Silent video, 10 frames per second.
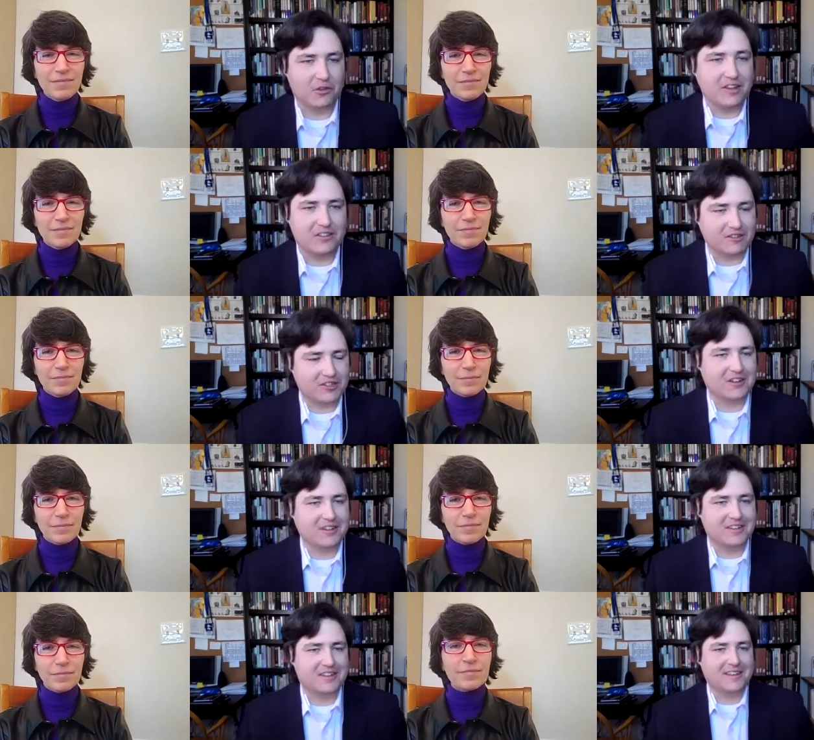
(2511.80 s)
Speaker 1: the researcher
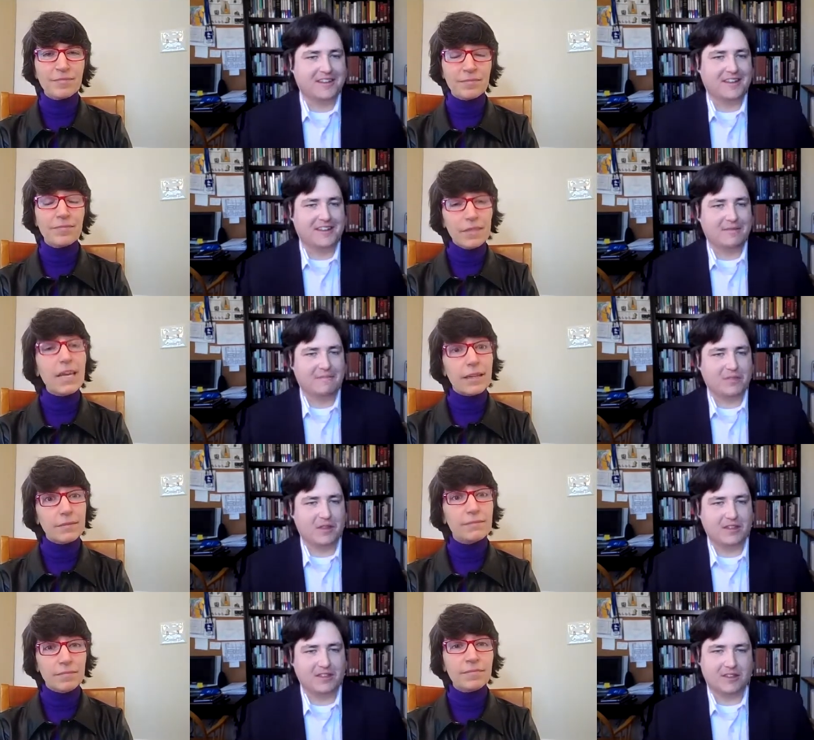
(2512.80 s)

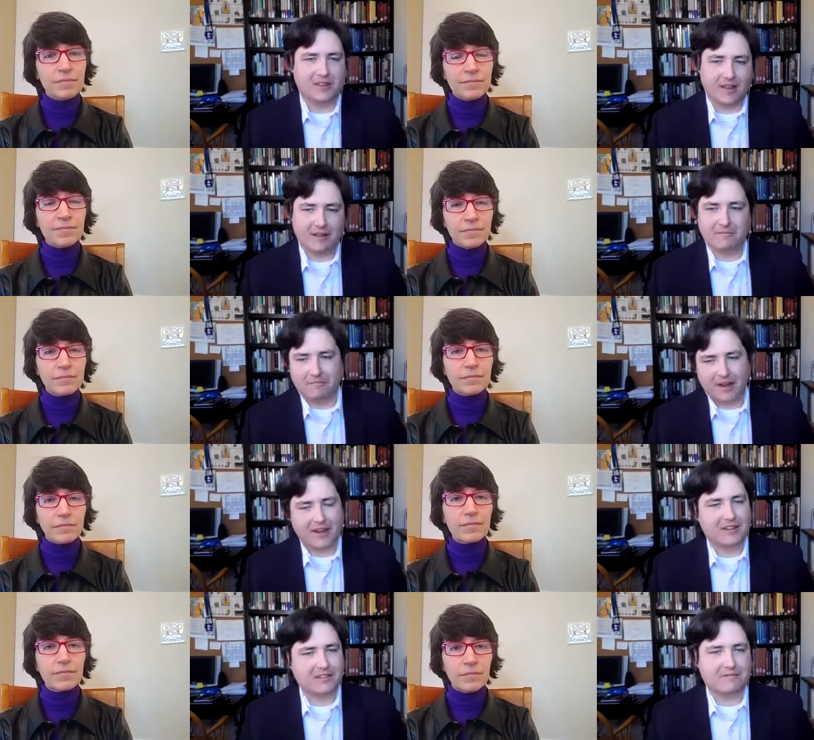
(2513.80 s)
because um, yeah. Uh, my
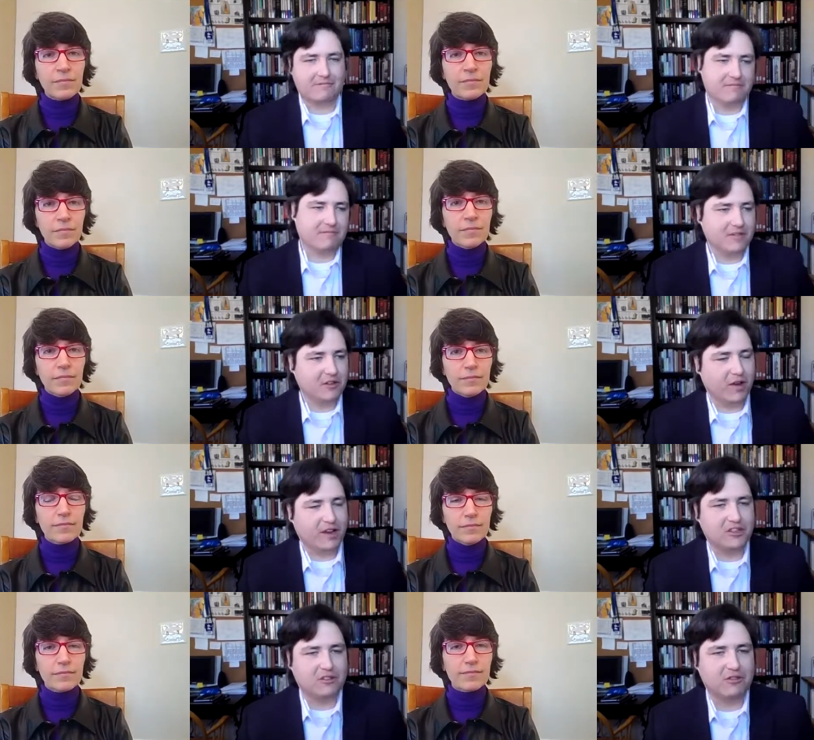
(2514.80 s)
next
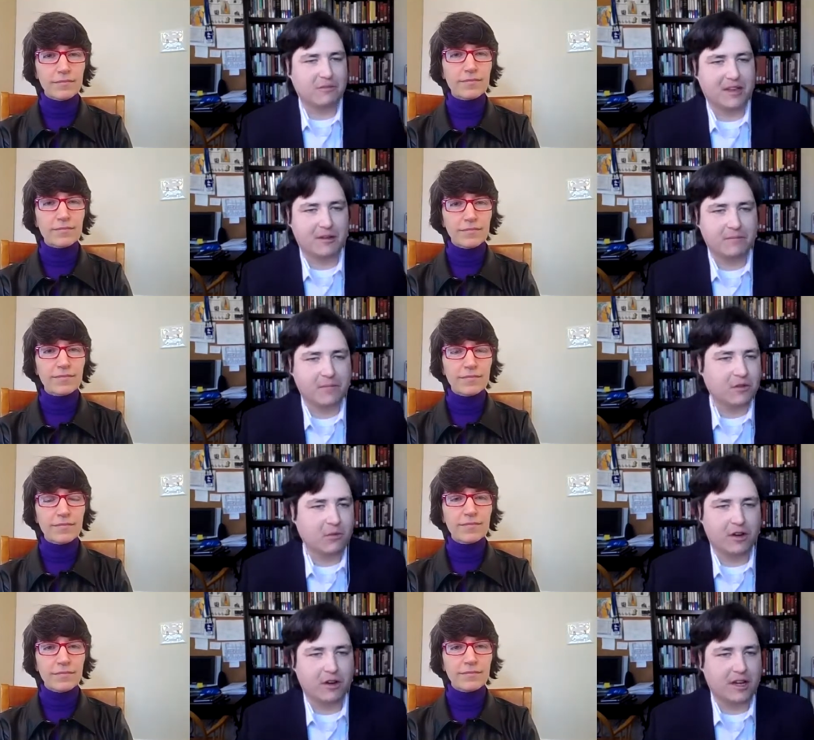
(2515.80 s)
question would be
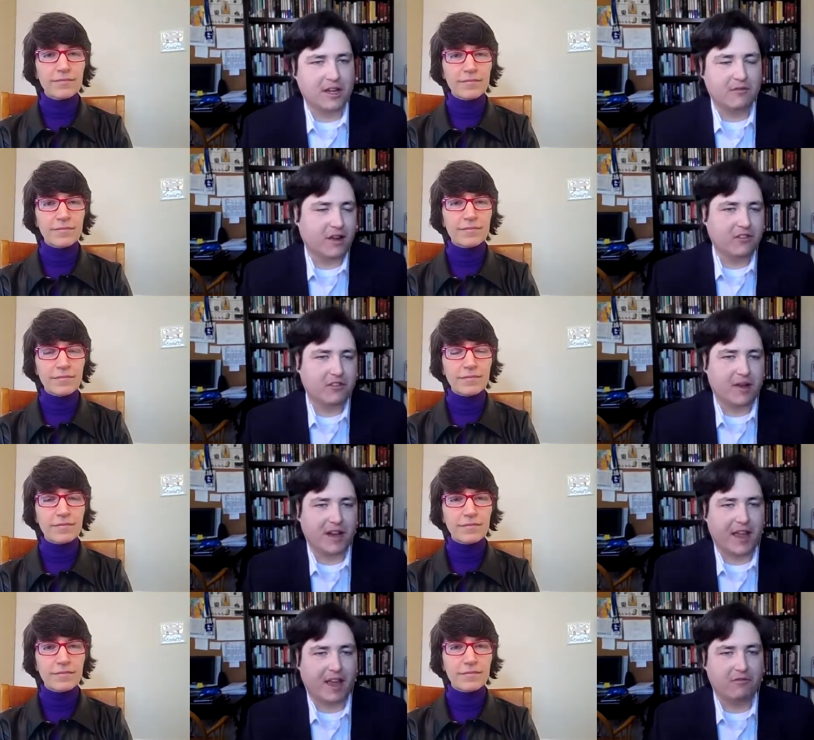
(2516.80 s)
what advice you
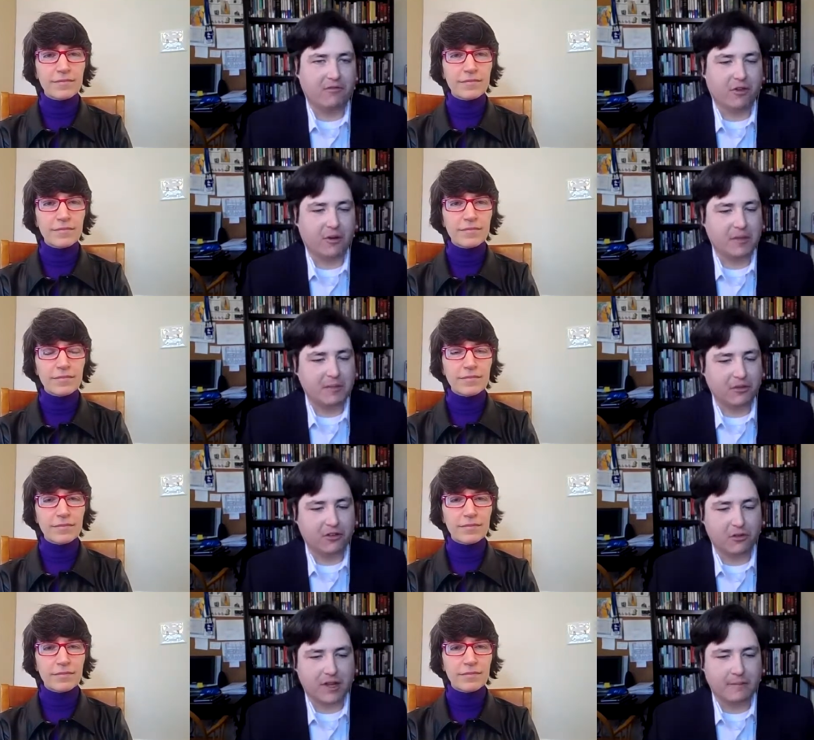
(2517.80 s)
might have for people
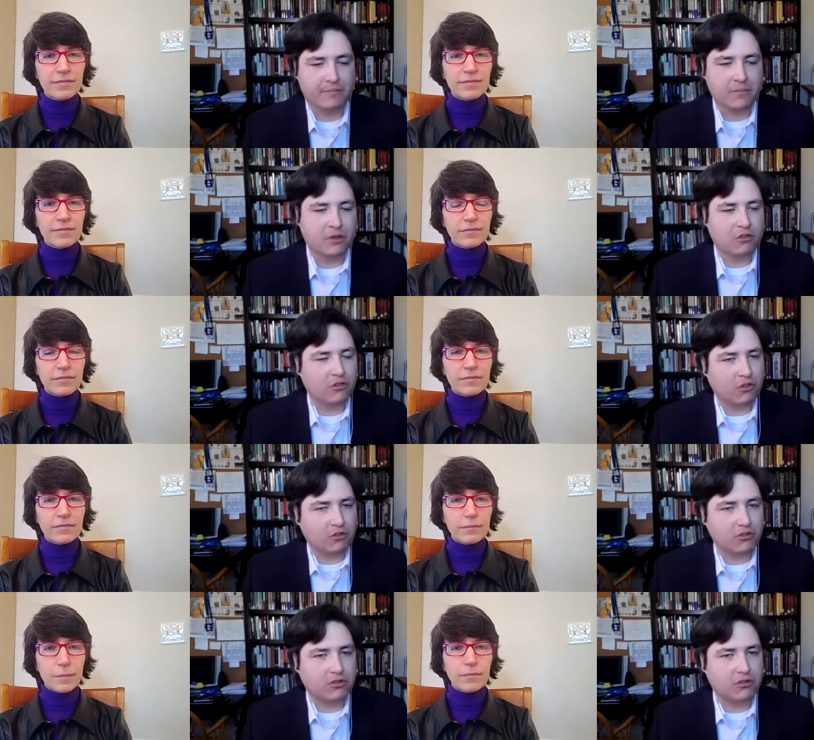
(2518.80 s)
doing
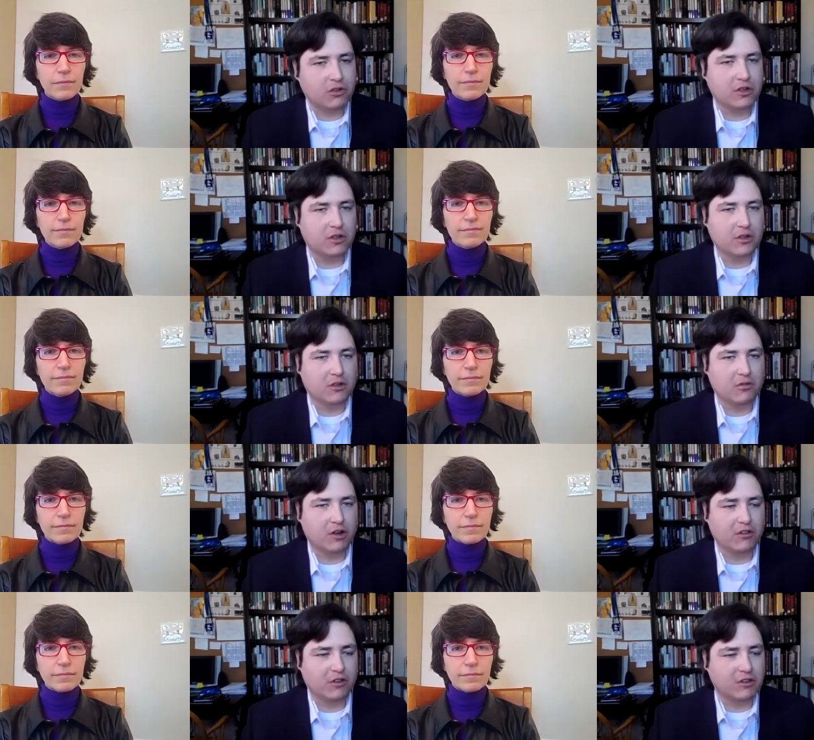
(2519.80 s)
social
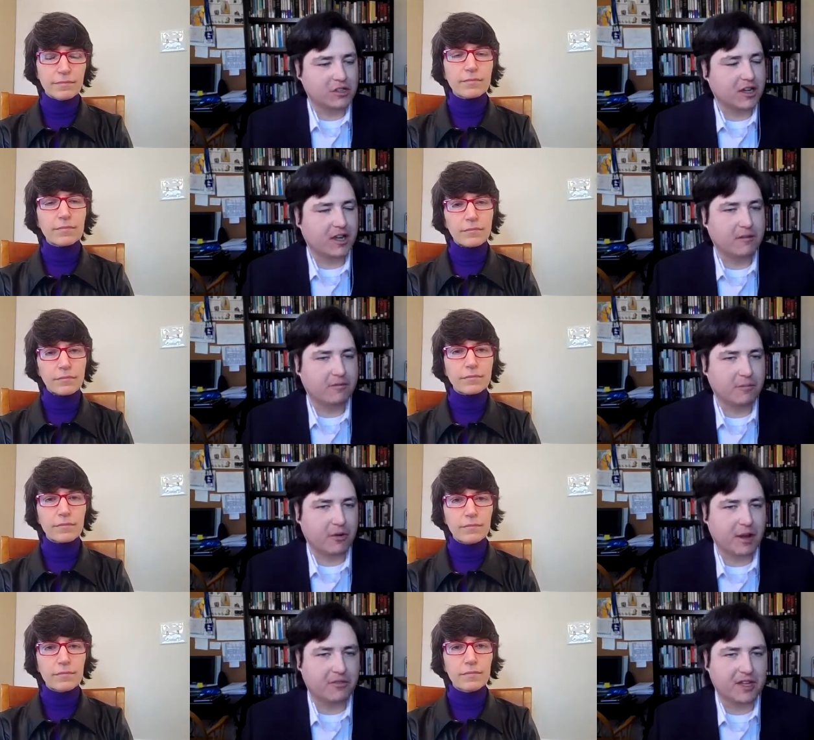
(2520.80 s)
research, of
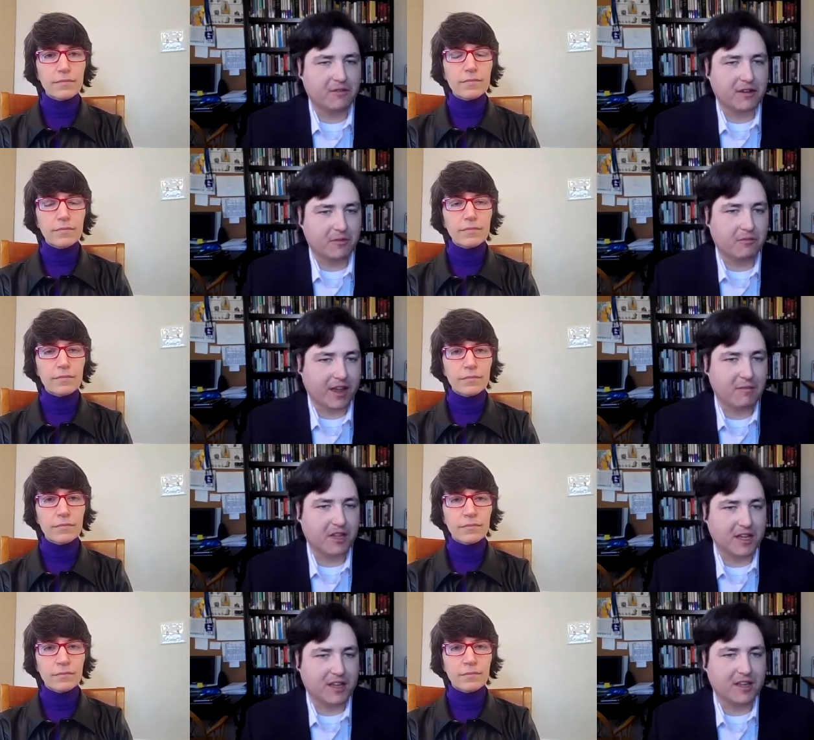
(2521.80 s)
perhaps even
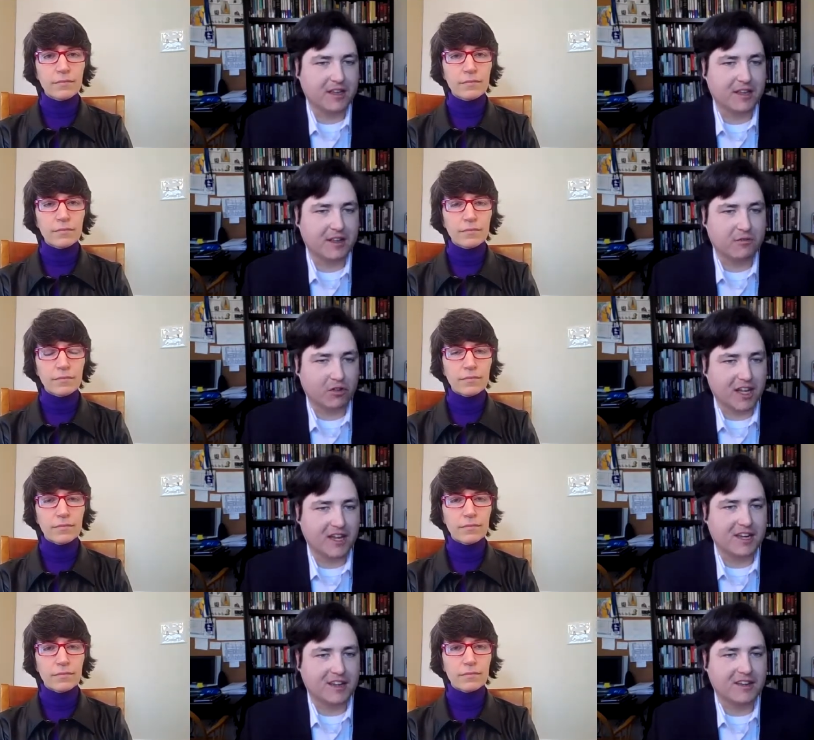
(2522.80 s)
family
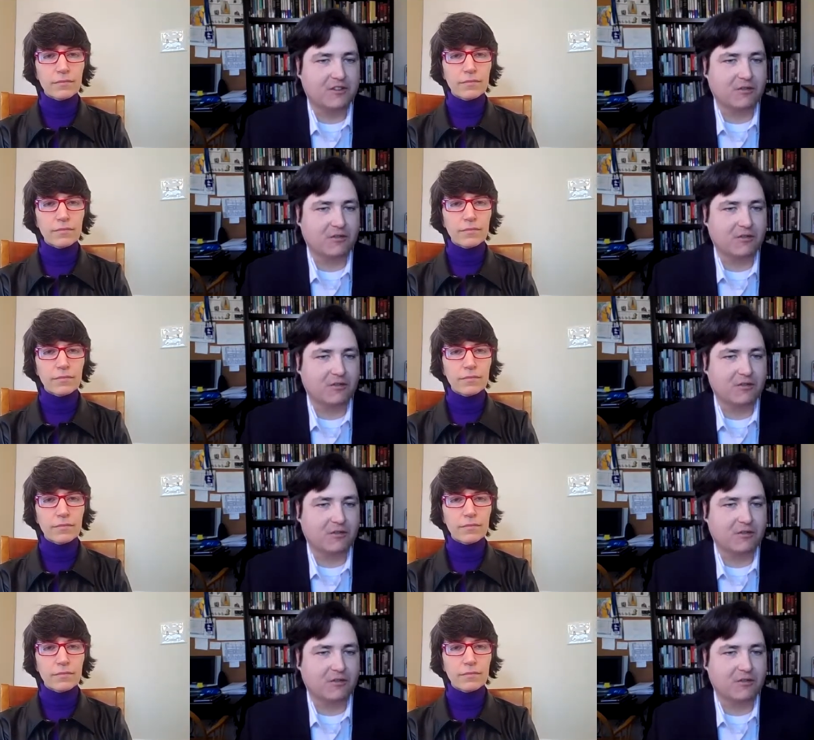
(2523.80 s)
related